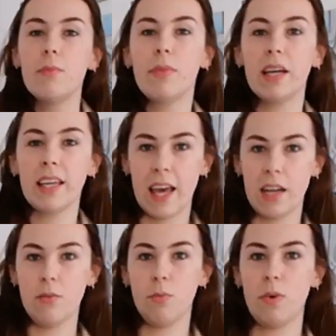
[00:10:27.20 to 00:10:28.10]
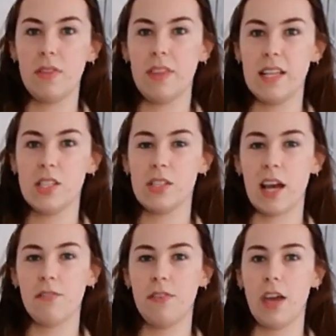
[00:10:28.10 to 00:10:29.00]
but again with this
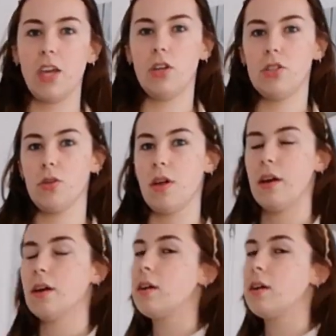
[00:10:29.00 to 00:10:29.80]
outfit you could do a